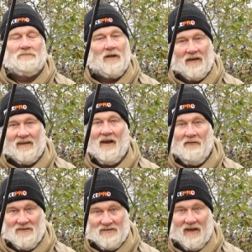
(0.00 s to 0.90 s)
I
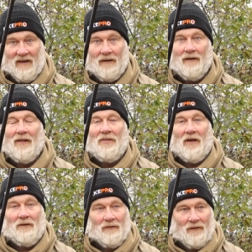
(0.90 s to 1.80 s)
guarantee that